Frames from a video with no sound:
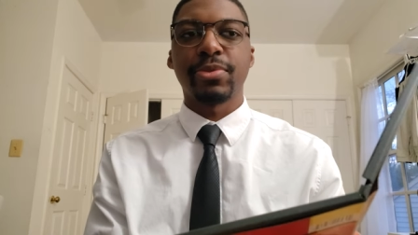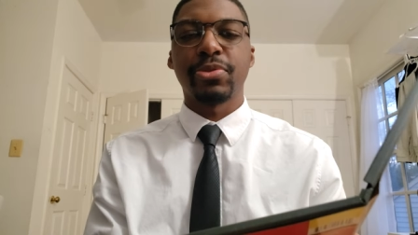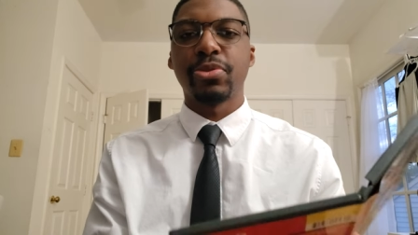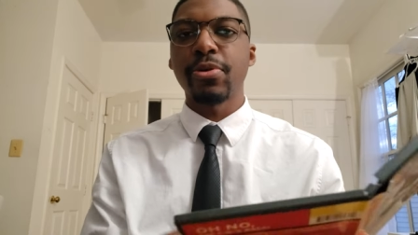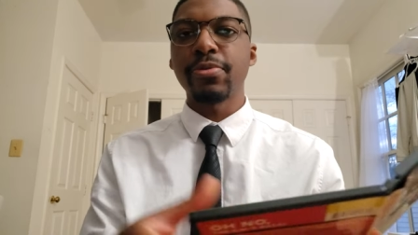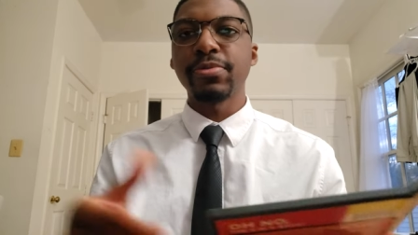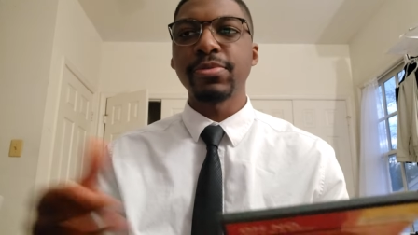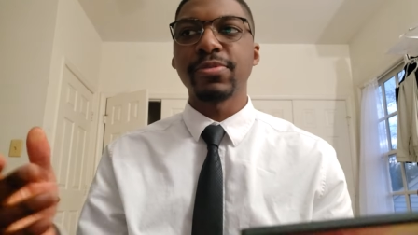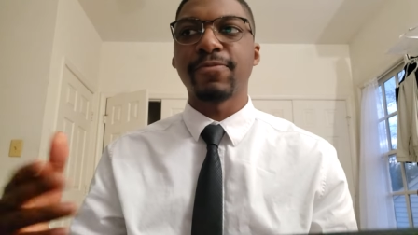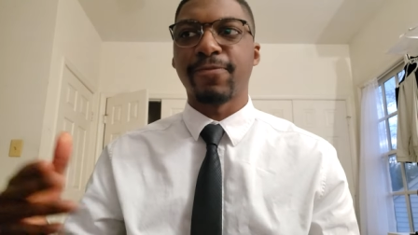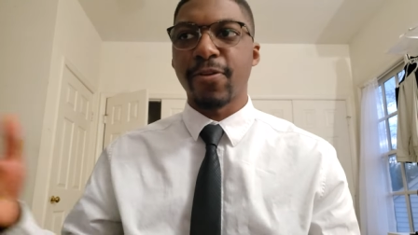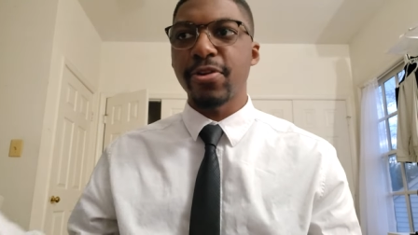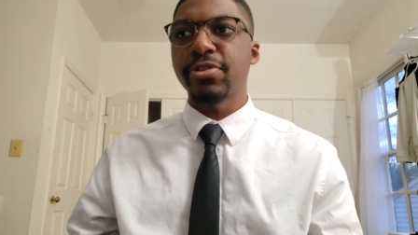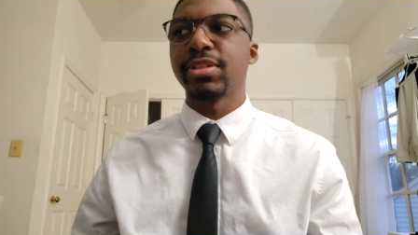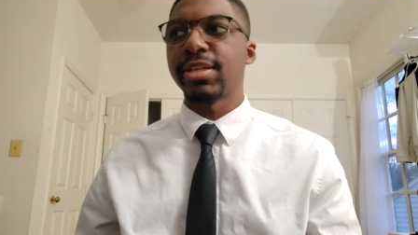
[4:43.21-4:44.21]
those
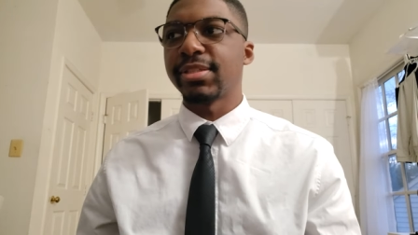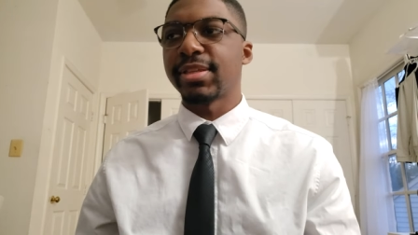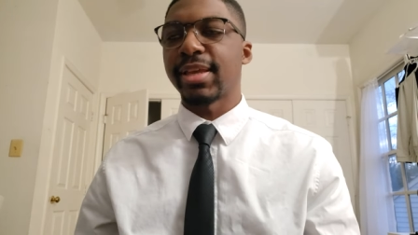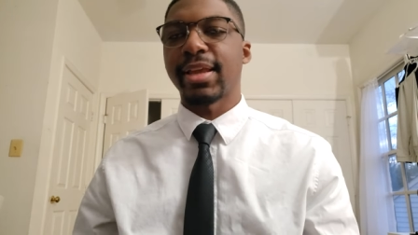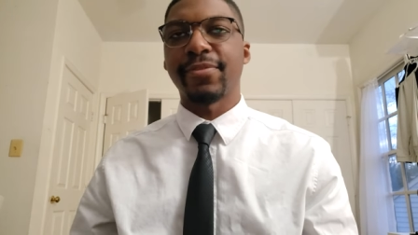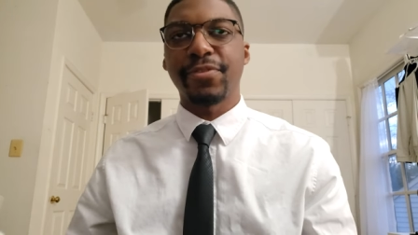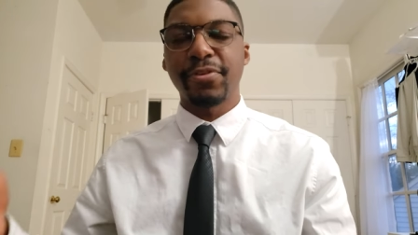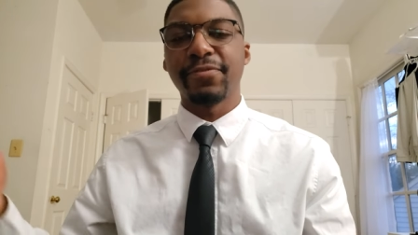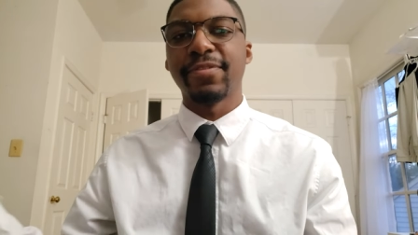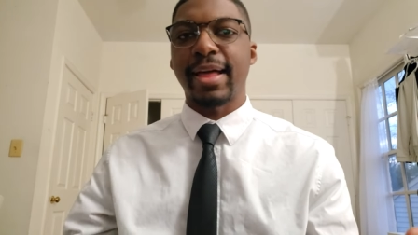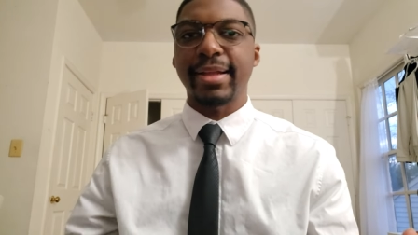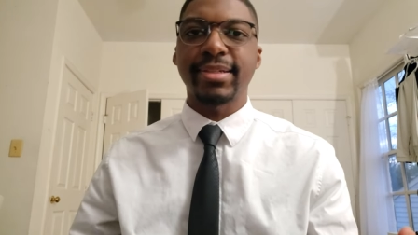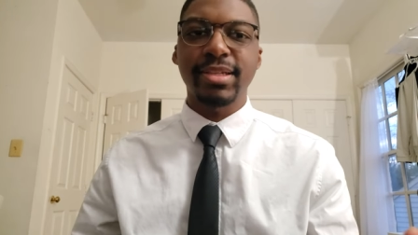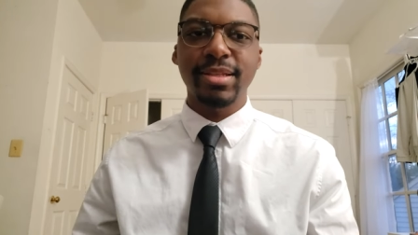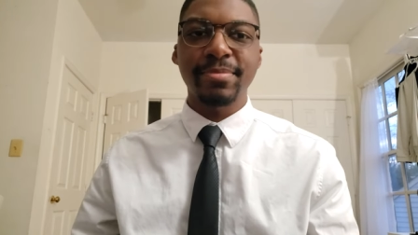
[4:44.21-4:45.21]
versions, like if you've
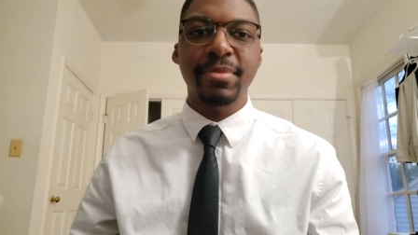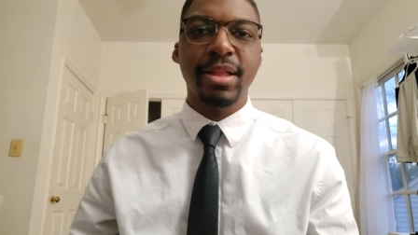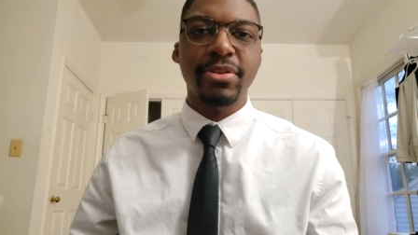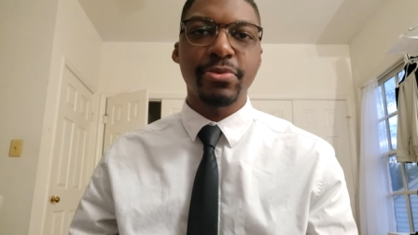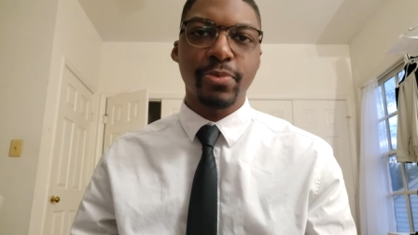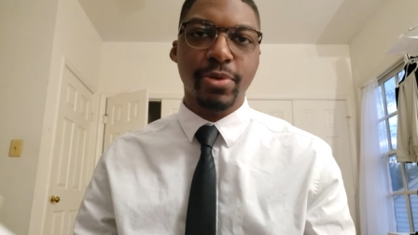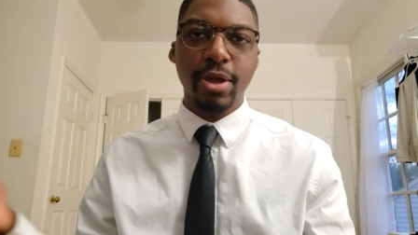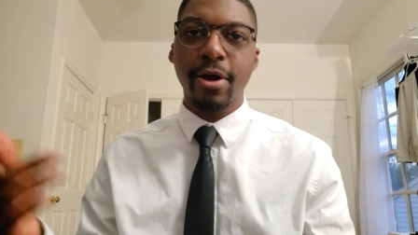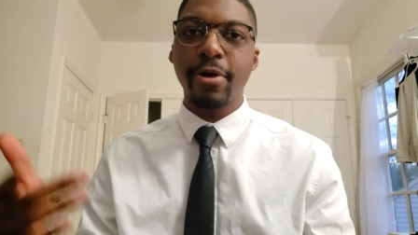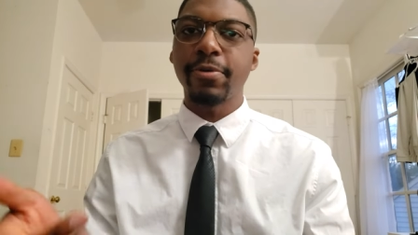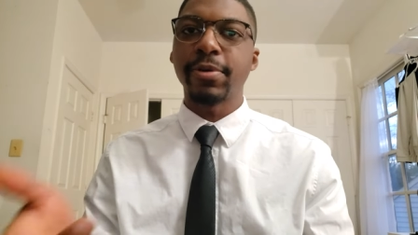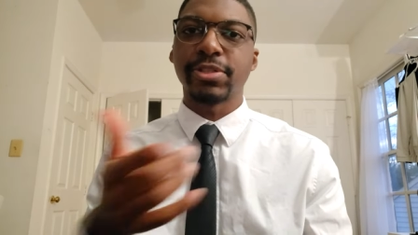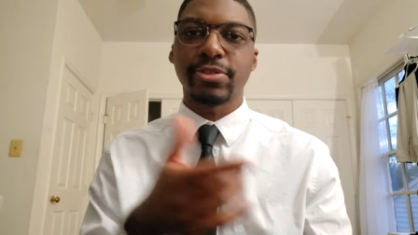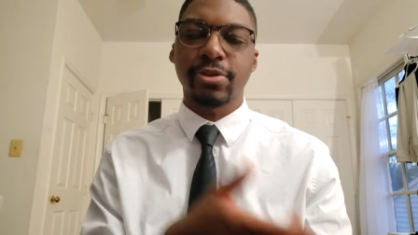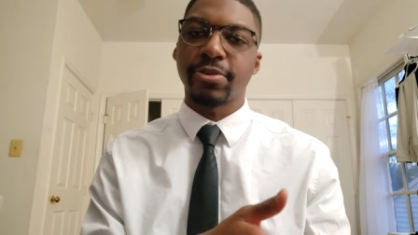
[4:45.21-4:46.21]
liked them and you
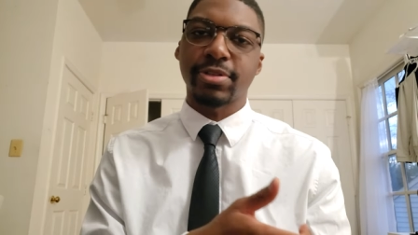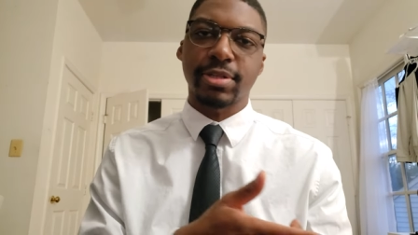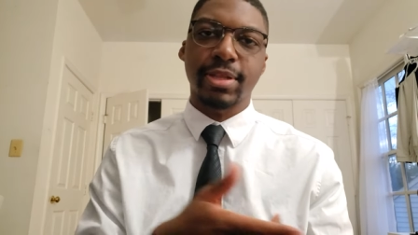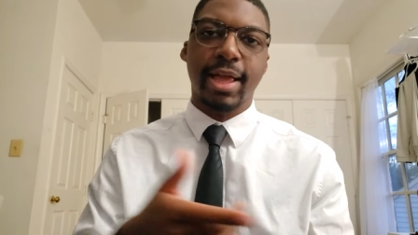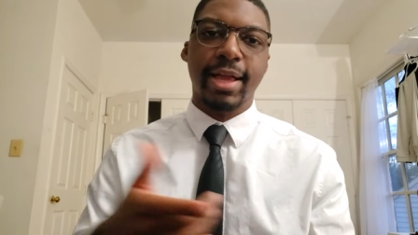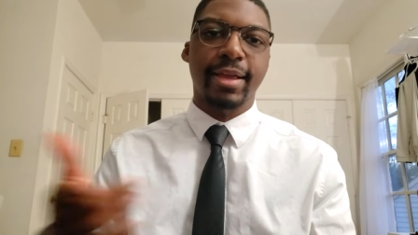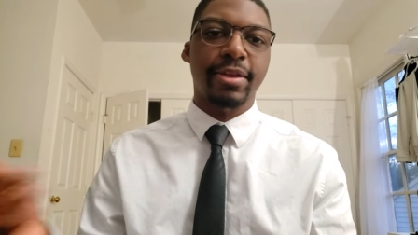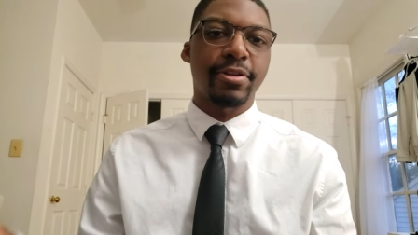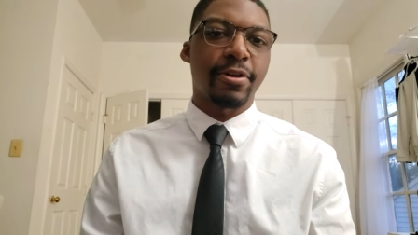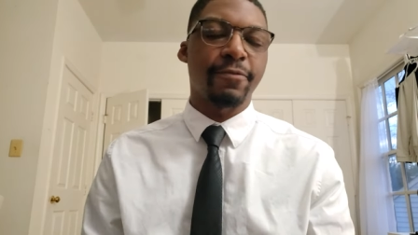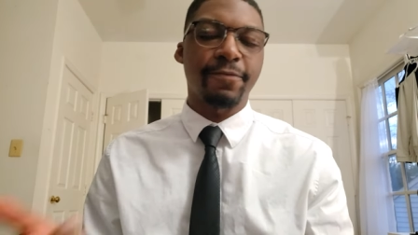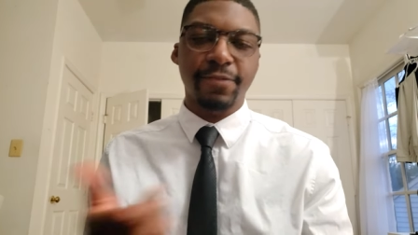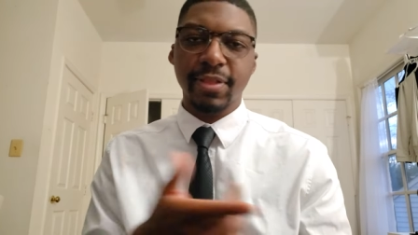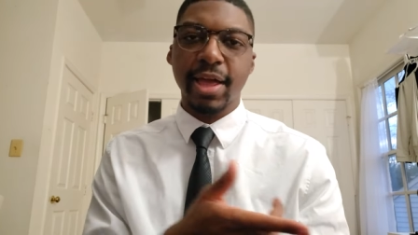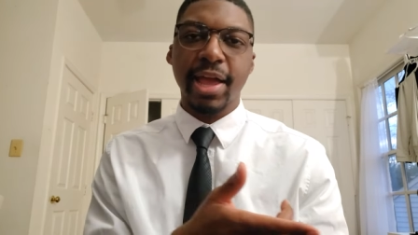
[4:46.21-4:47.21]
go and search like, you
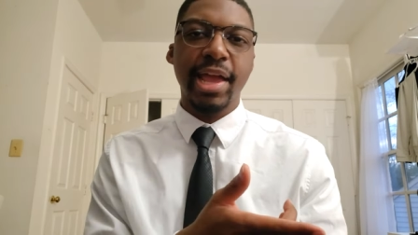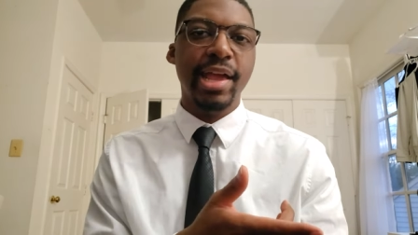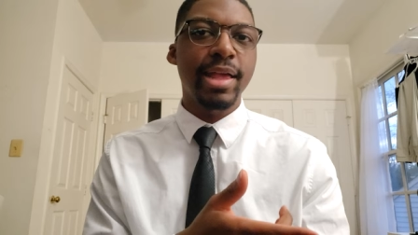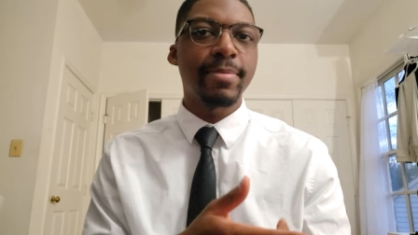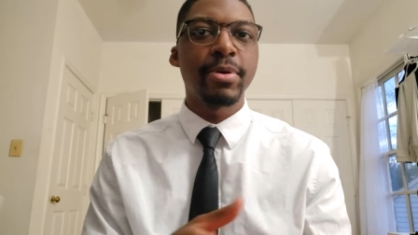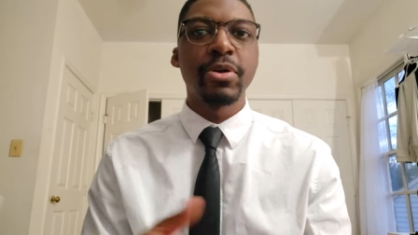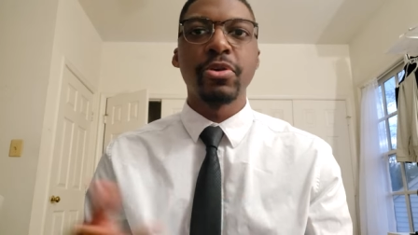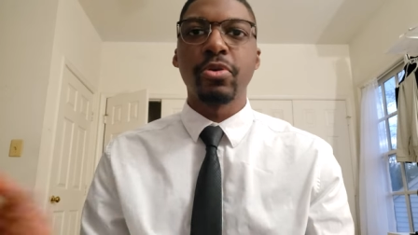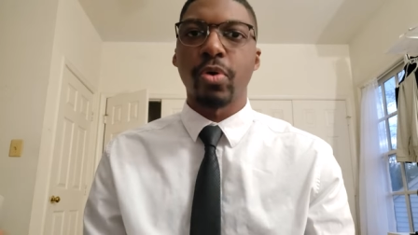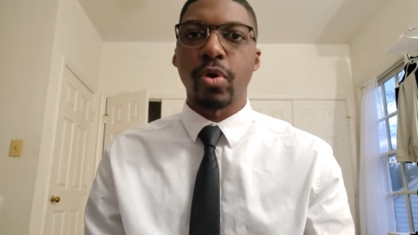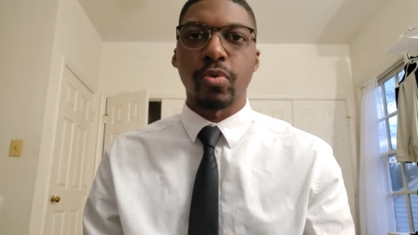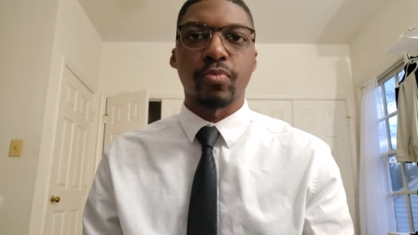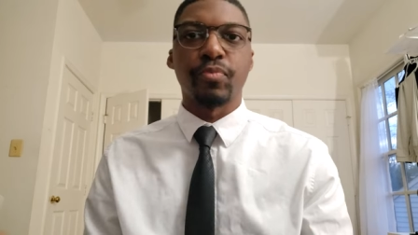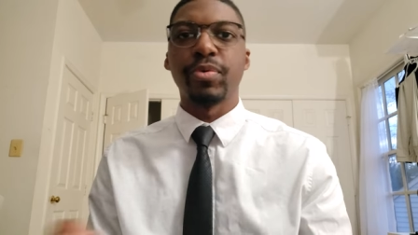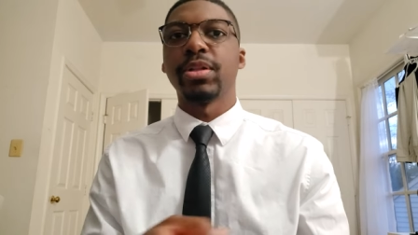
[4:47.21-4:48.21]
know, Flame
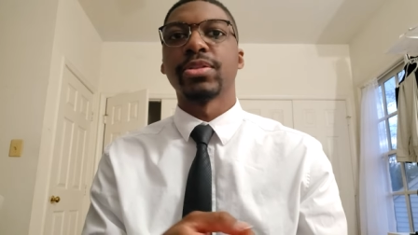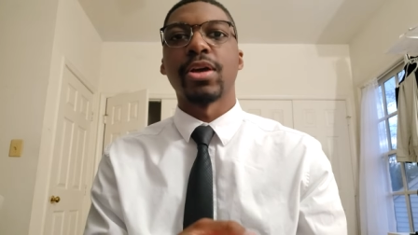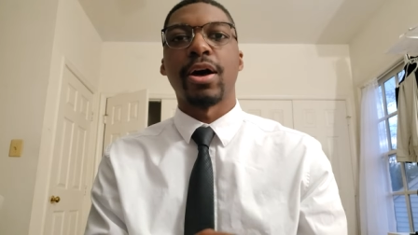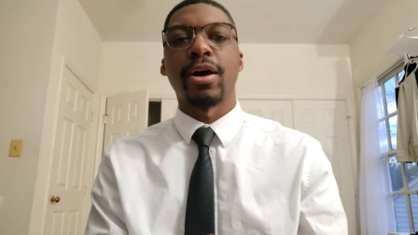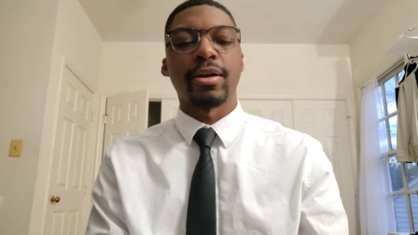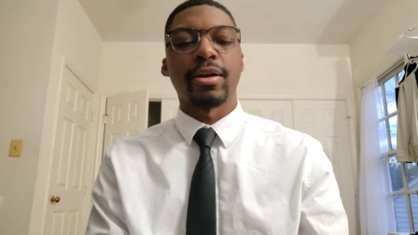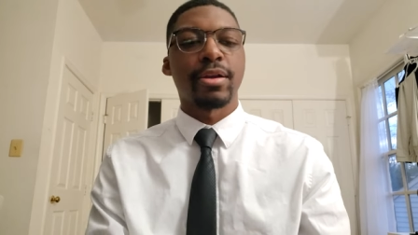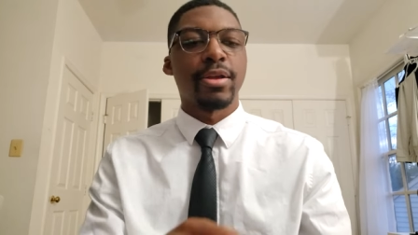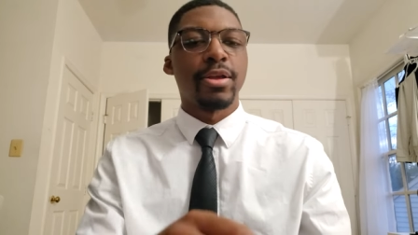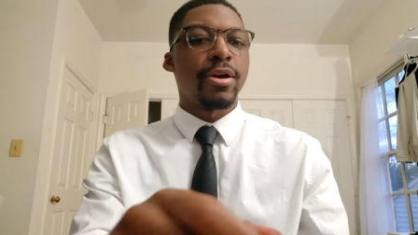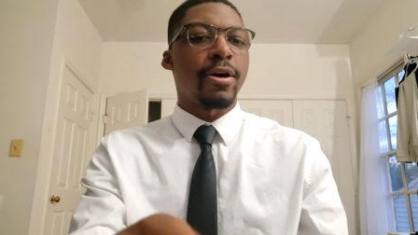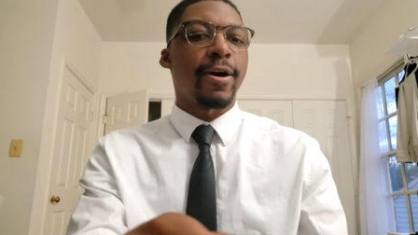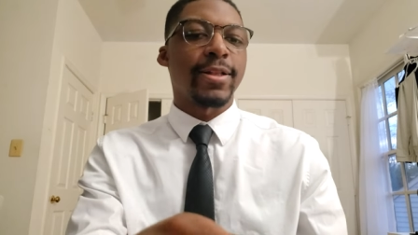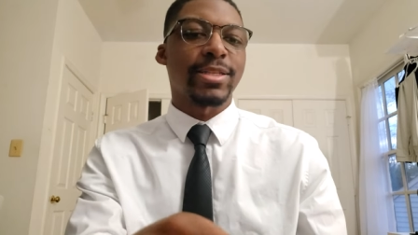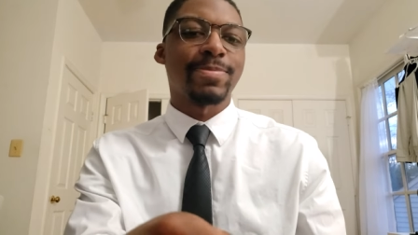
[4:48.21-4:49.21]
or Real Talk
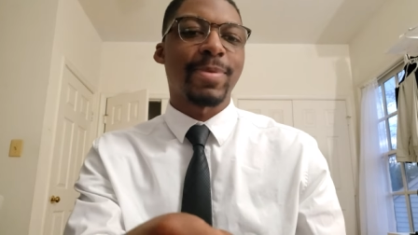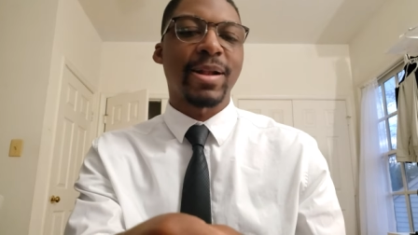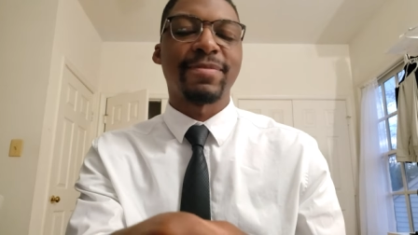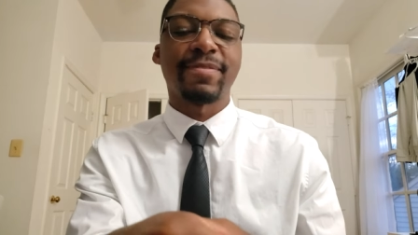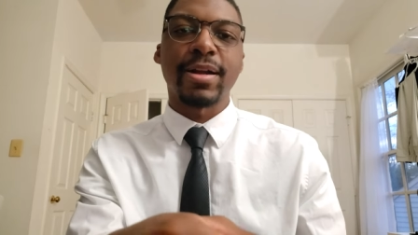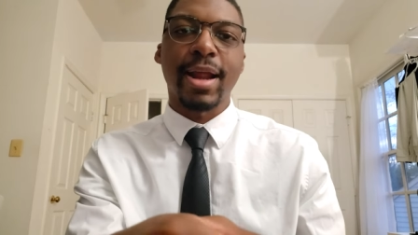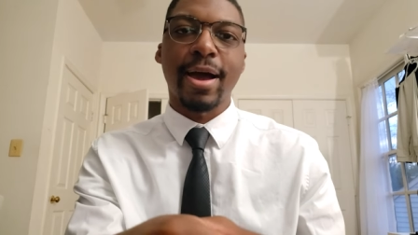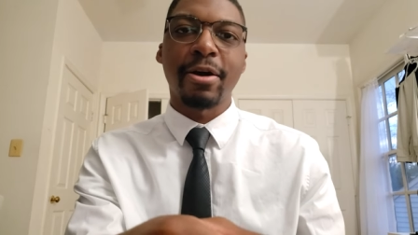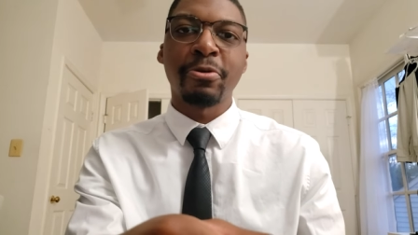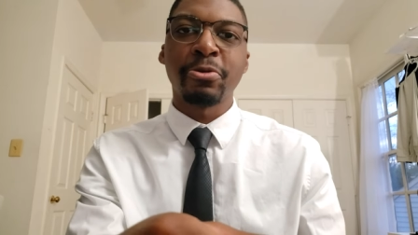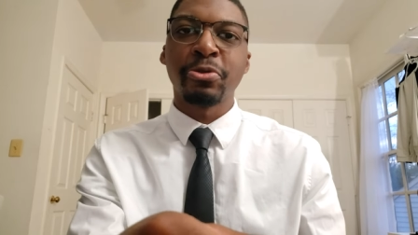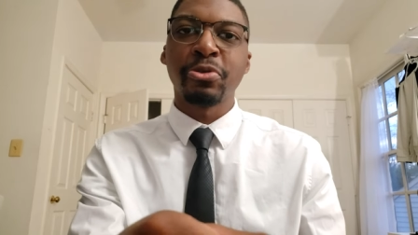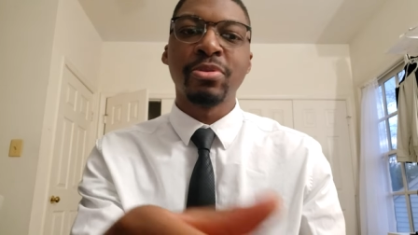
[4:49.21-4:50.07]
on Spotify now,